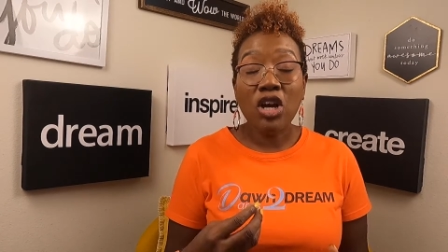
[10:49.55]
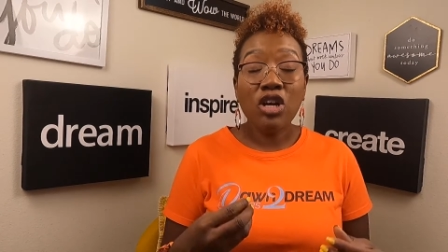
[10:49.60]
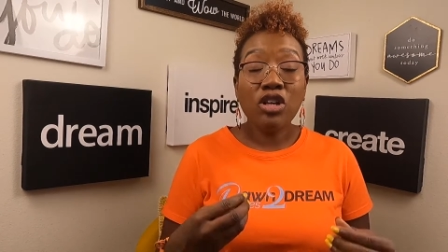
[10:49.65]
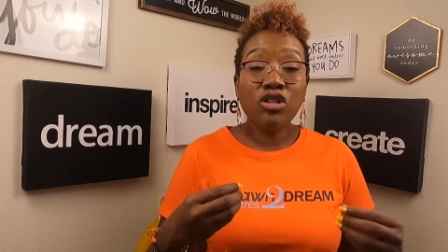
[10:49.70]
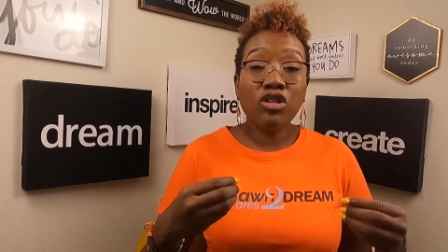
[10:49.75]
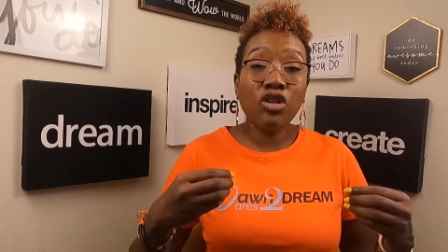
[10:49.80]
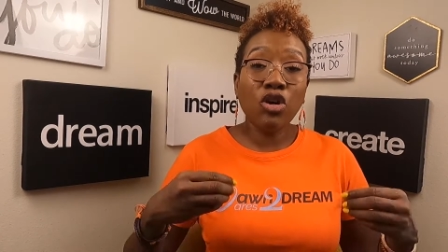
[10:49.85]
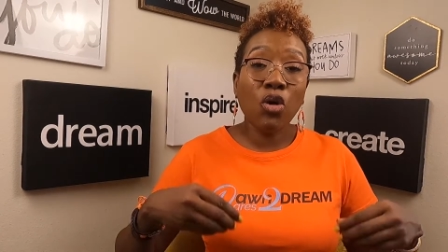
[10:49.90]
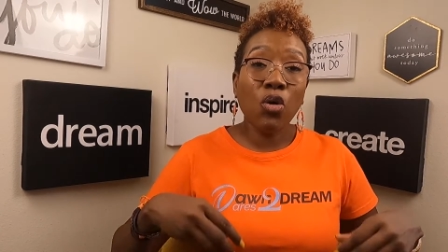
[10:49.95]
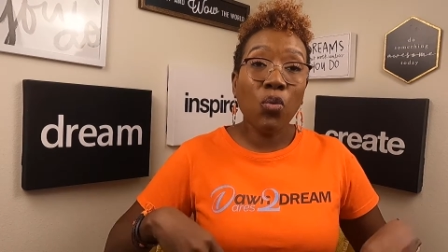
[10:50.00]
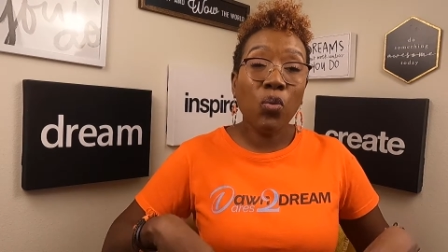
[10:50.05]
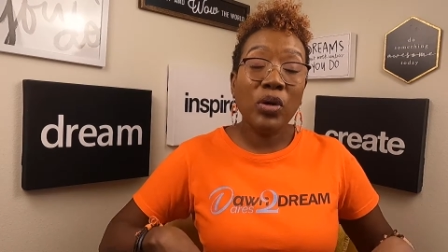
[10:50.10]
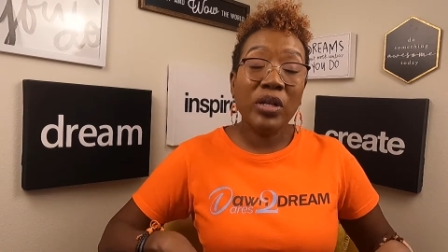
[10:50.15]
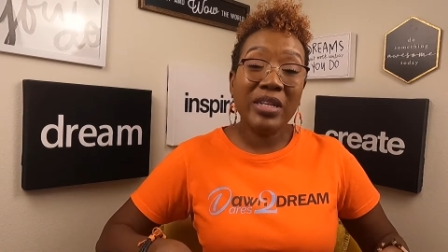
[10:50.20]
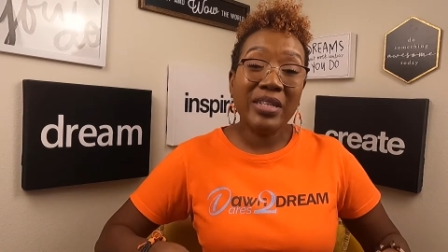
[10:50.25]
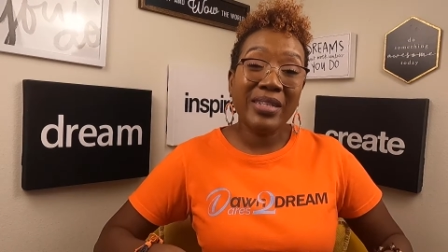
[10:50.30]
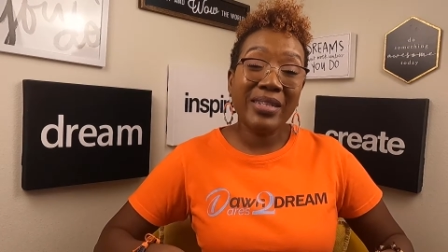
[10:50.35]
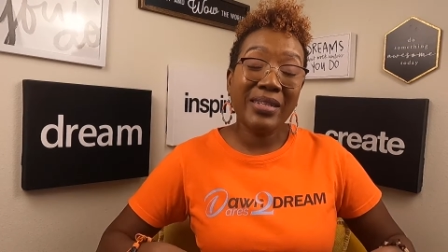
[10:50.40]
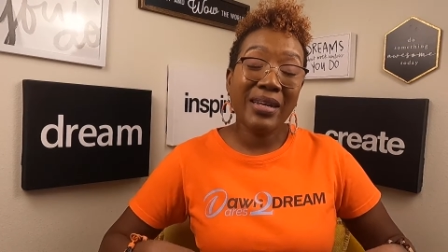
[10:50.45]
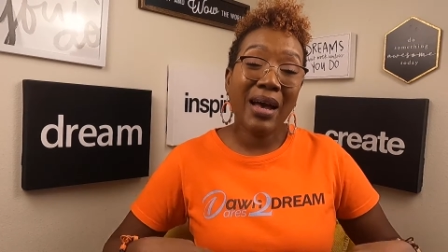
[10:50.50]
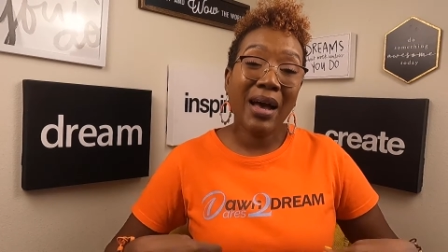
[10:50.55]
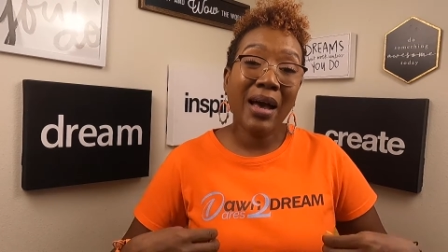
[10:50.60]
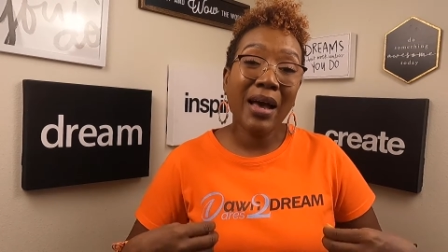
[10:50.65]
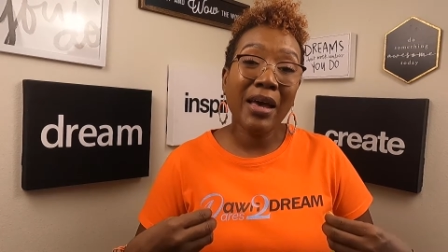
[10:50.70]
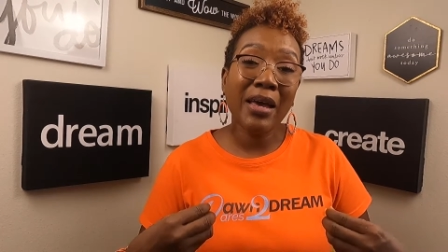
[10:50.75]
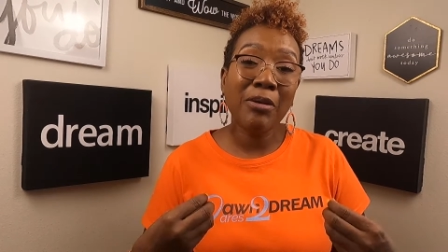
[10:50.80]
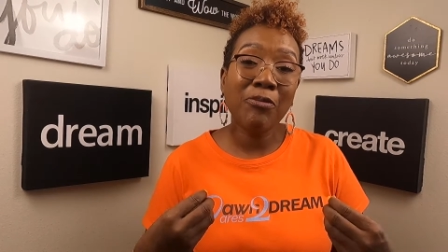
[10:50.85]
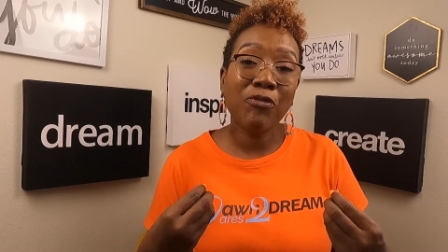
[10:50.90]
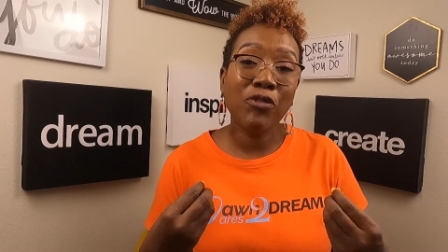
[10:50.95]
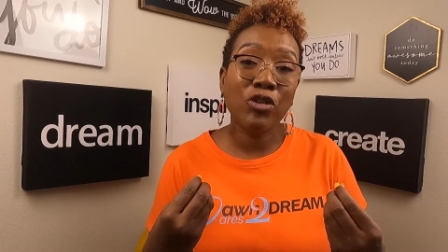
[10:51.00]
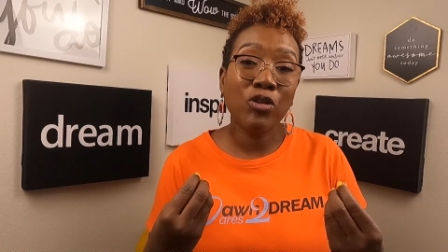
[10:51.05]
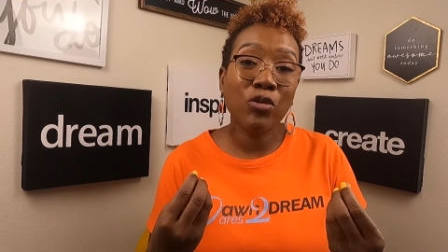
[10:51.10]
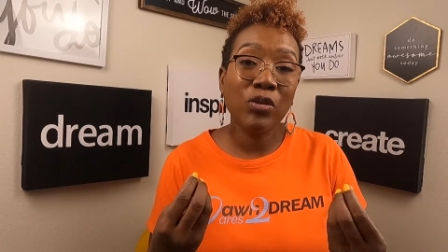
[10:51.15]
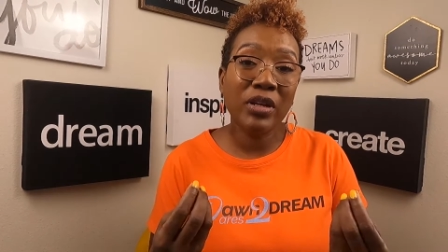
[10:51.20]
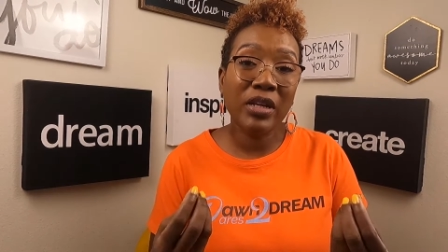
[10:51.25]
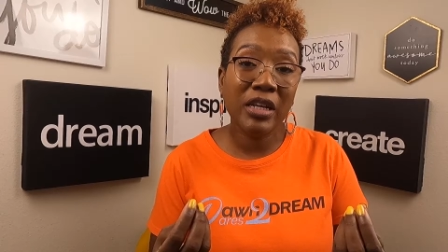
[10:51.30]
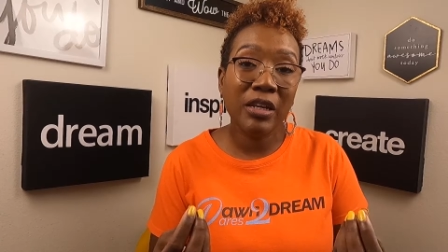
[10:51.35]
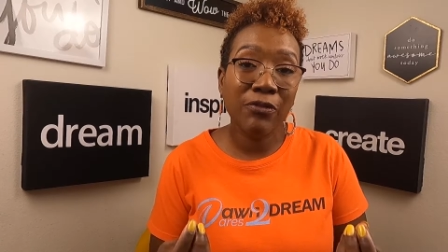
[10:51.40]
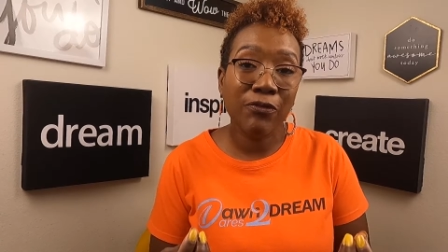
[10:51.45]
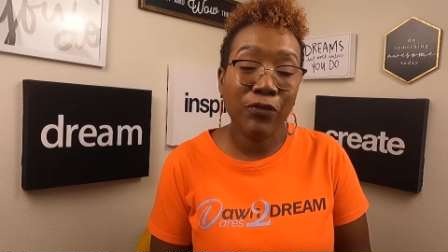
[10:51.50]
So when it's time for you
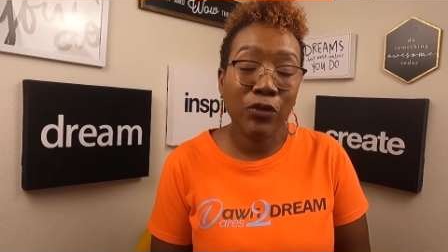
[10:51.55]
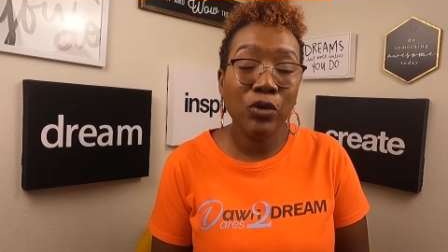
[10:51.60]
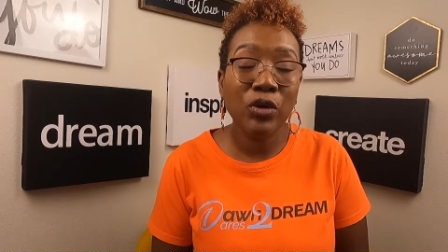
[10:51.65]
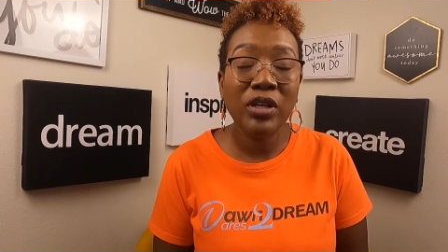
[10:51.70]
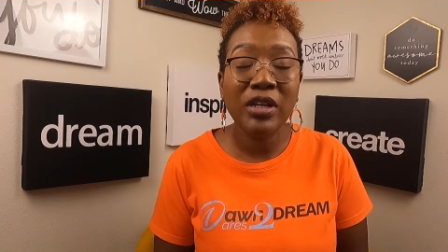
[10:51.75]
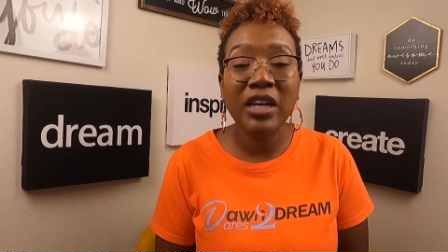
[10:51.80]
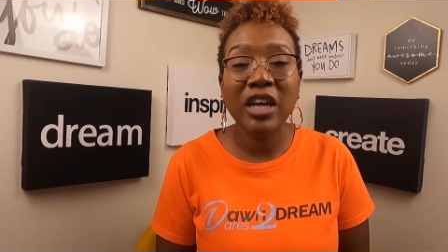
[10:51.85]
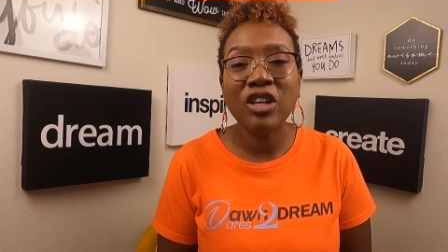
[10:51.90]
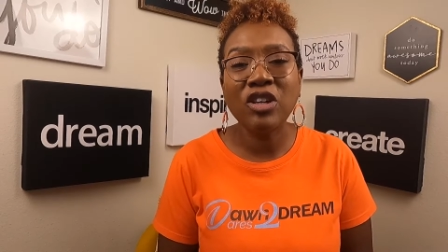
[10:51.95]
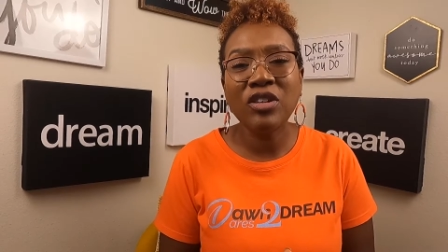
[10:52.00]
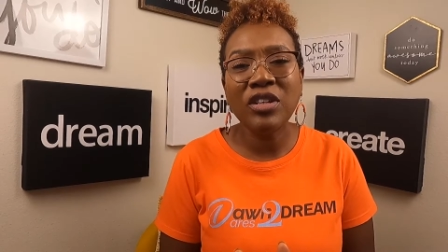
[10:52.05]
to eat food again,